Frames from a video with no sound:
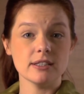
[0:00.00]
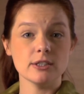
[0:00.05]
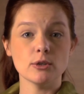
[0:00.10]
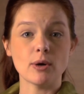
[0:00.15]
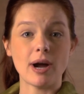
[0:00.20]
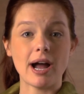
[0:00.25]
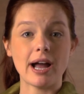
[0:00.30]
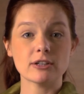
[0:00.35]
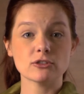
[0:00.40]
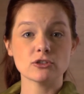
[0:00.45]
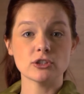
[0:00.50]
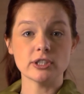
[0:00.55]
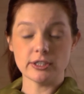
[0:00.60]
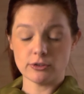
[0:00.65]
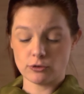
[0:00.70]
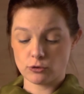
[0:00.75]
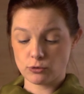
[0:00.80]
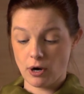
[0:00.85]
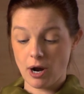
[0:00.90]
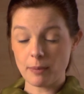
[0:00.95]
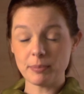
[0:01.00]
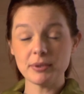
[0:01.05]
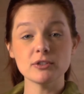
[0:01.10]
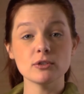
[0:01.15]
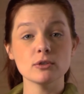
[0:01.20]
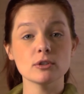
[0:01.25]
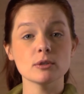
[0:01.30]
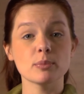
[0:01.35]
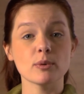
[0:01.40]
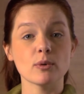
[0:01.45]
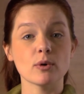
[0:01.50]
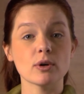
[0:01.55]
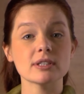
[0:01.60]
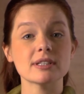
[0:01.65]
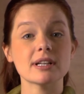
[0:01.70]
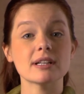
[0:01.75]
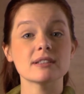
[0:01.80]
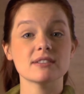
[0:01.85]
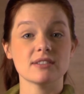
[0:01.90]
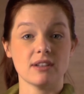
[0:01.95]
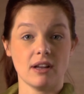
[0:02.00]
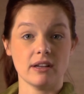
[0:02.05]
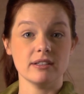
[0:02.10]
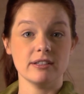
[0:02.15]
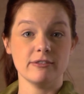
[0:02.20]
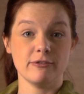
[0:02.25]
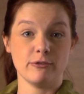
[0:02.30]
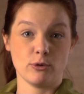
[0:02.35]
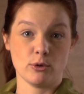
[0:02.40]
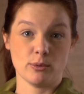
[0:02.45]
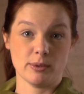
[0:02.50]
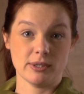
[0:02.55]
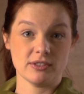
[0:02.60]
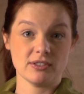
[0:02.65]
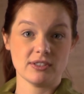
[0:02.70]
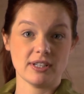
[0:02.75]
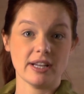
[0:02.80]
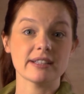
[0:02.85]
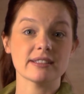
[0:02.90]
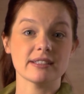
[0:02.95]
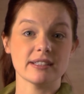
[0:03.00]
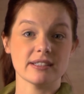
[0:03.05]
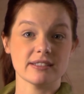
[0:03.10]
you actually drop it to the board and slightly forwards like